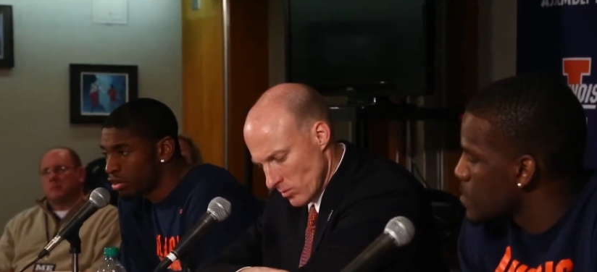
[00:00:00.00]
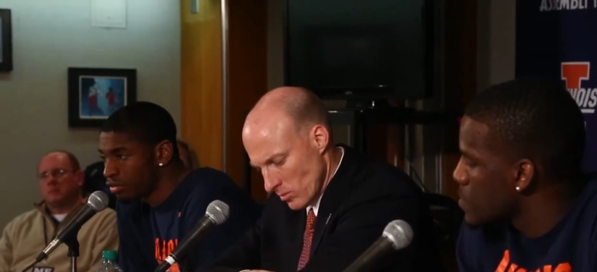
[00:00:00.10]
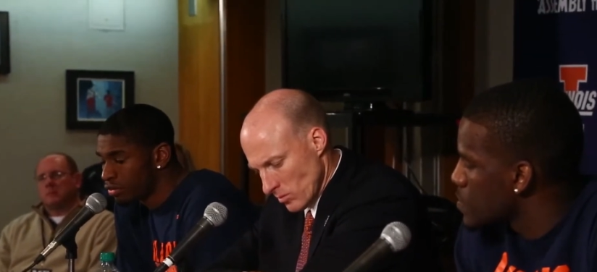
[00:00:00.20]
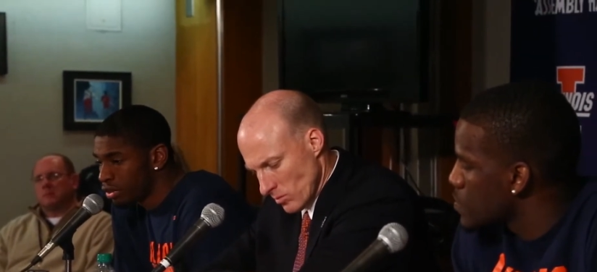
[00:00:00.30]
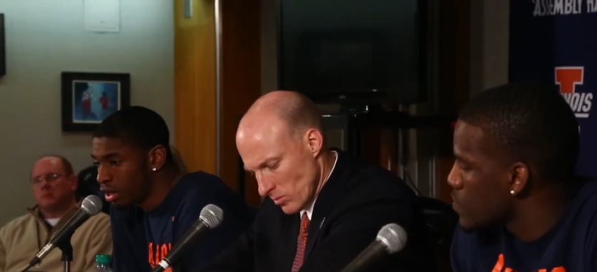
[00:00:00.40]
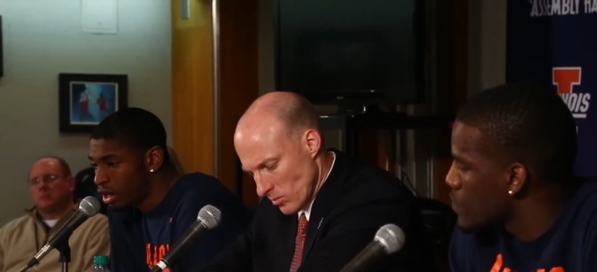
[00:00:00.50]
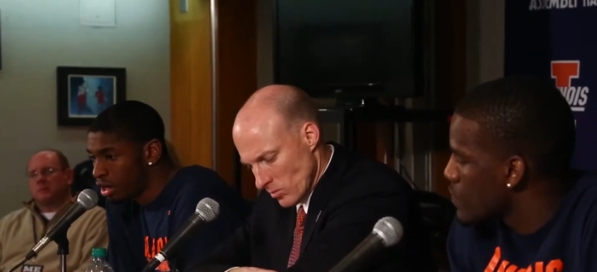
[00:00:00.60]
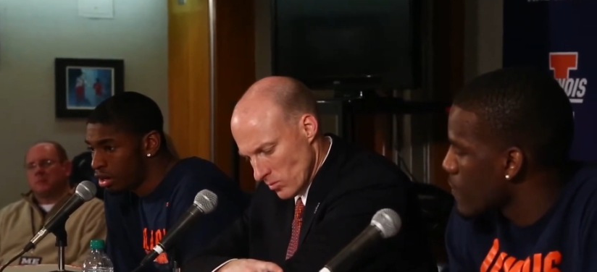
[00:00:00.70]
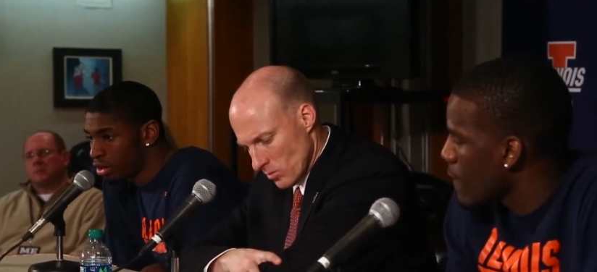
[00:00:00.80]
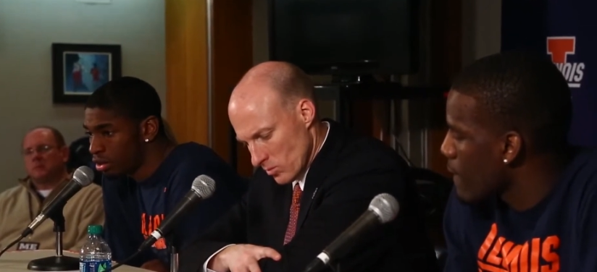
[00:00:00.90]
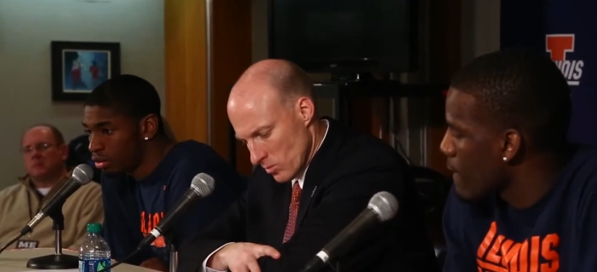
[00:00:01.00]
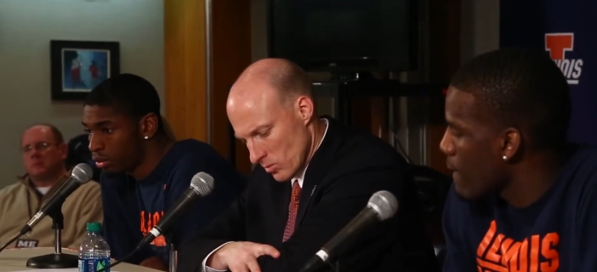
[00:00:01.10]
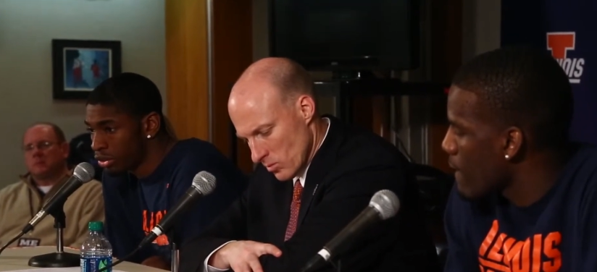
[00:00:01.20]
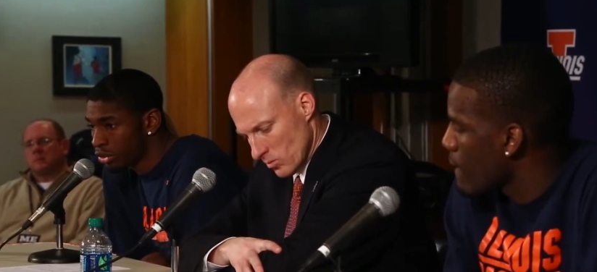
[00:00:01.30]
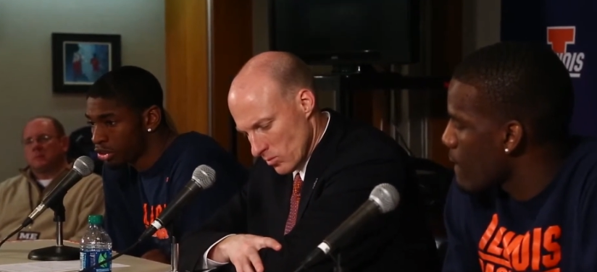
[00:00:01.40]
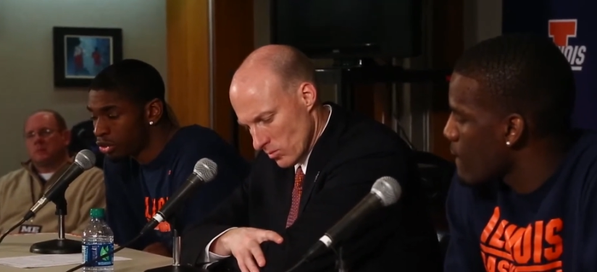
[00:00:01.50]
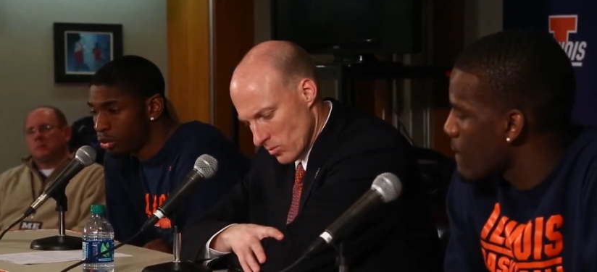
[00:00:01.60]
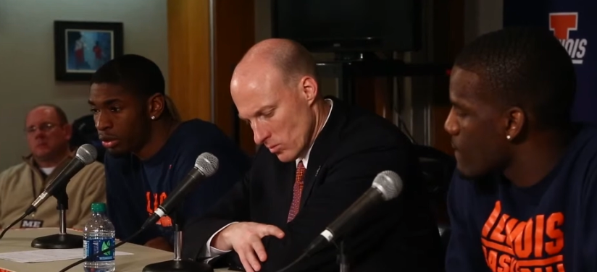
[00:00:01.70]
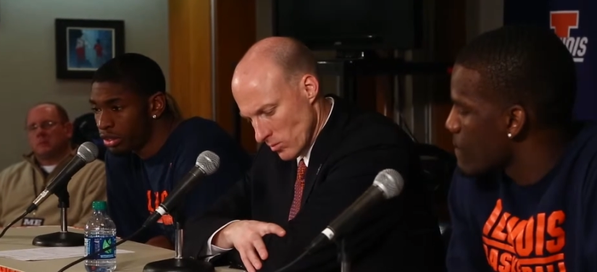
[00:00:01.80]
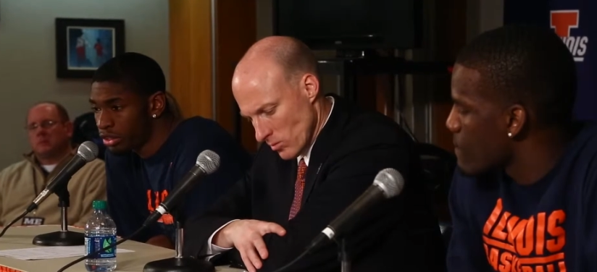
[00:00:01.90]
Speaker 1: tough uh, when you're a
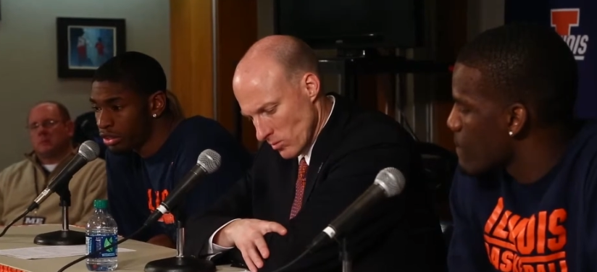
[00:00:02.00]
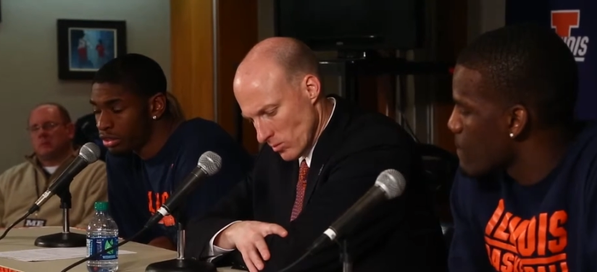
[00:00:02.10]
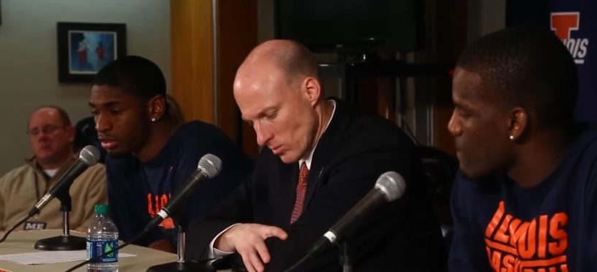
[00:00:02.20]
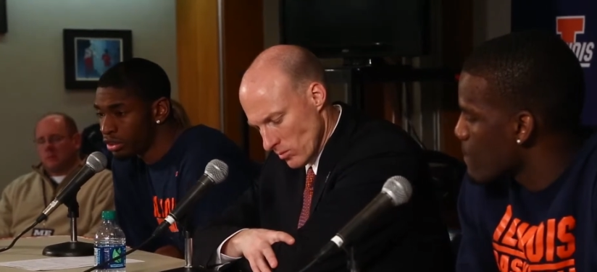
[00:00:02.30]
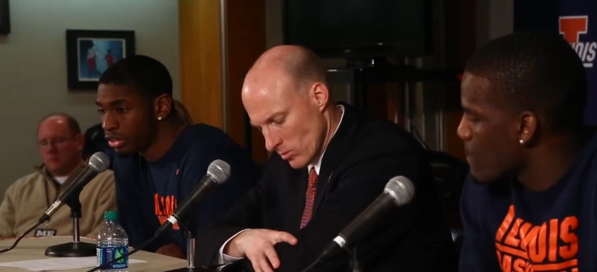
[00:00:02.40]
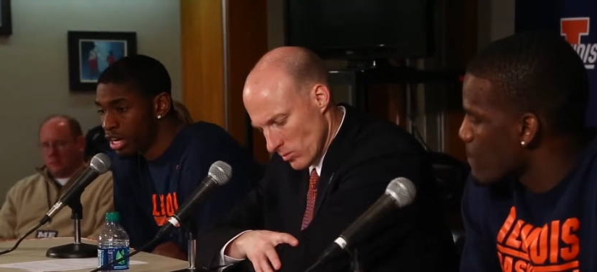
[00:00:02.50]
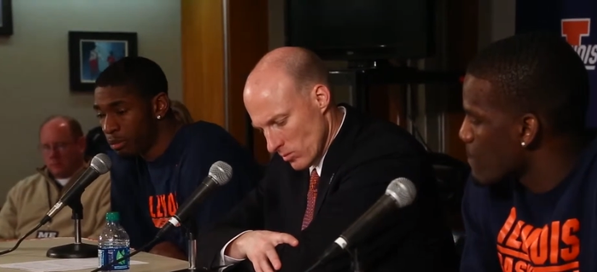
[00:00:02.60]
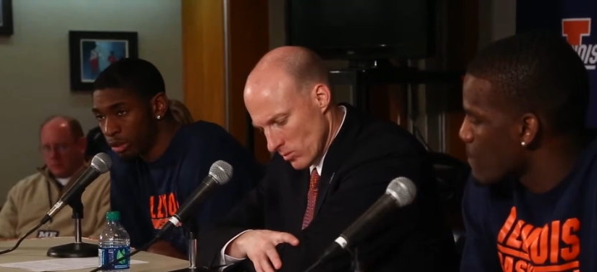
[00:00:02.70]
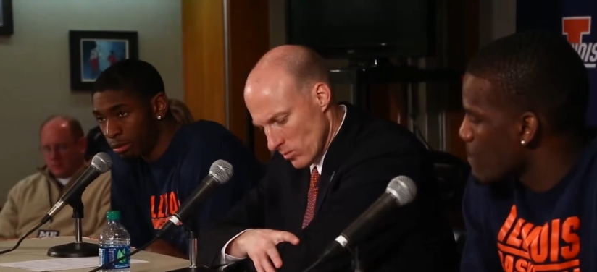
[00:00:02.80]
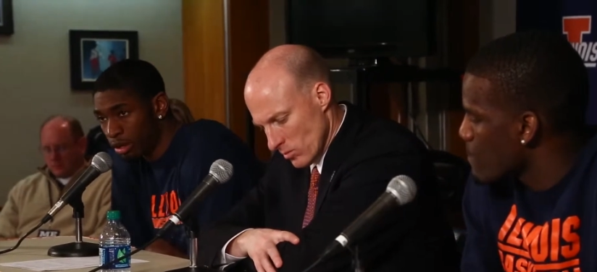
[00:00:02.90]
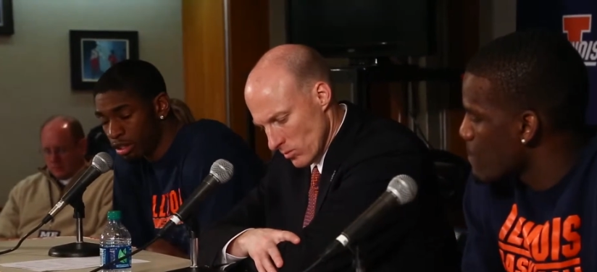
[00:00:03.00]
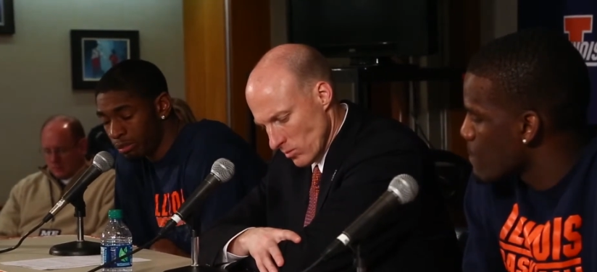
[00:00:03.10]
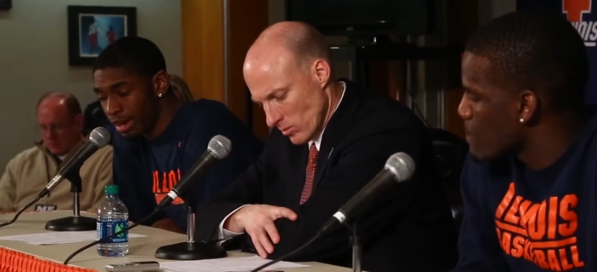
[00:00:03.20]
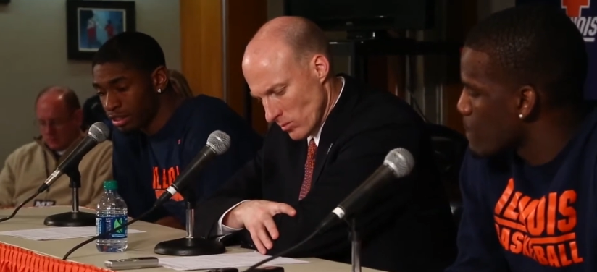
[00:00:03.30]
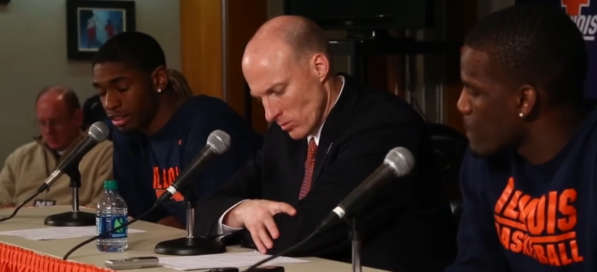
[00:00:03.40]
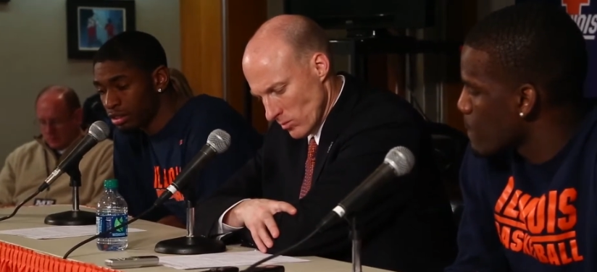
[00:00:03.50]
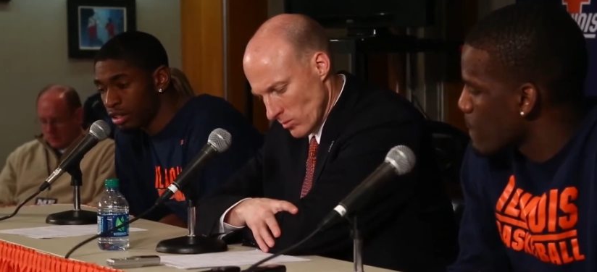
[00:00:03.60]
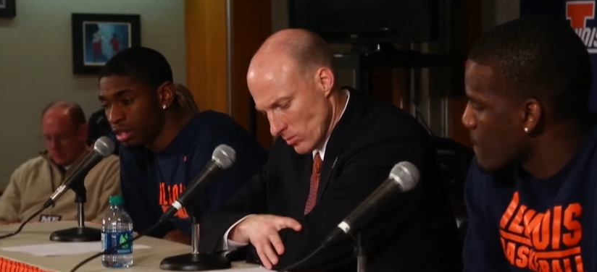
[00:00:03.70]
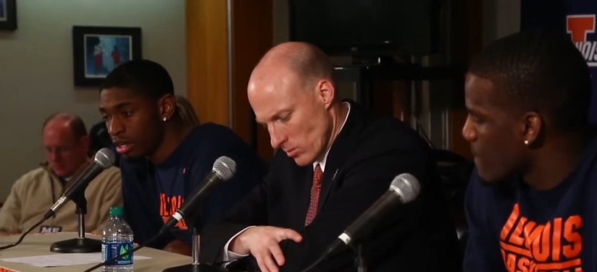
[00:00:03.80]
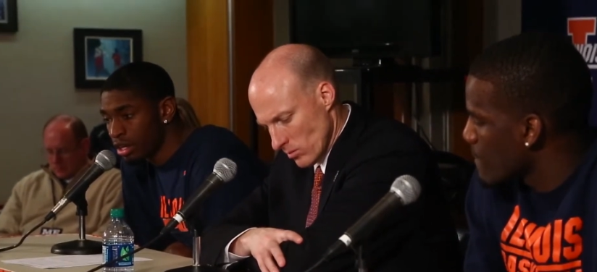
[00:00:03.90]
scorer and you're not putting the ball in the basket.
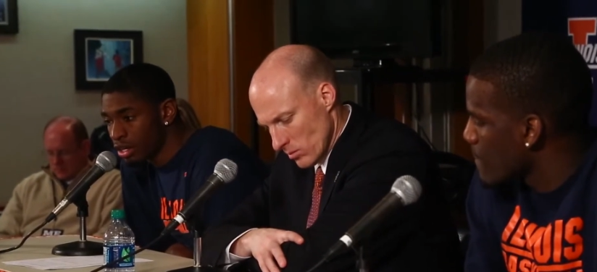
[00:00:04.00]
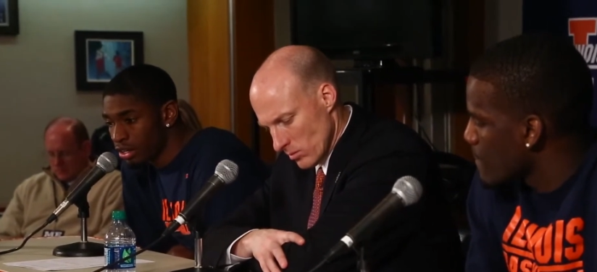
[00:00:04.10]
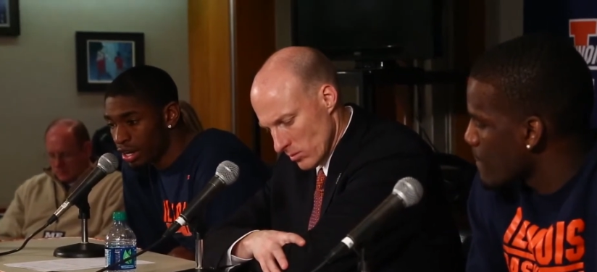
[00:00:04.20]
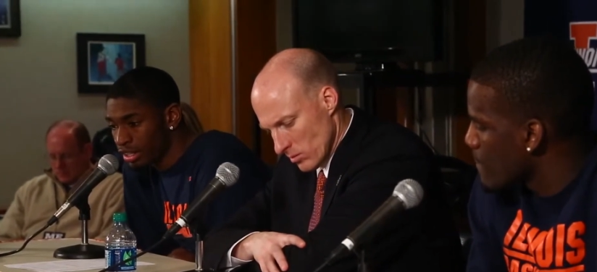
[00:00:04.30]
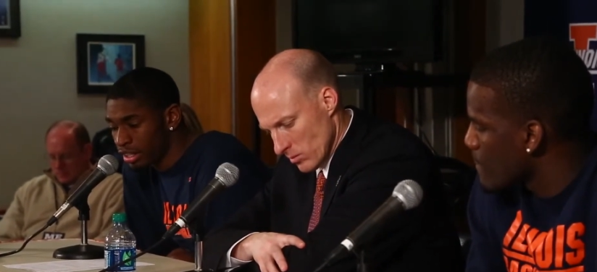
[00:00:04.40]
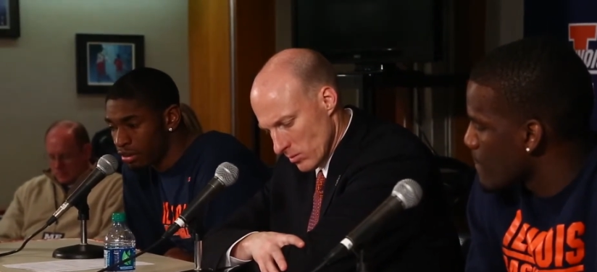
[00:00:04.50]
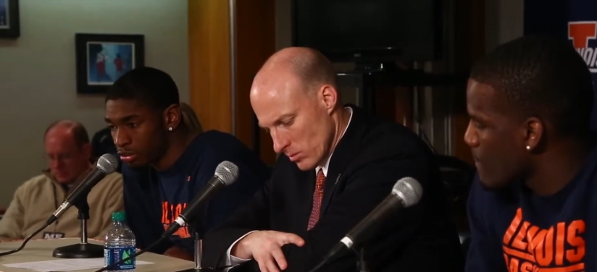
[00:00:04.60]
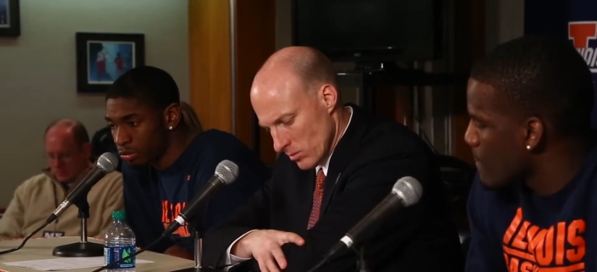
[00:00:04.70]
You know, I think I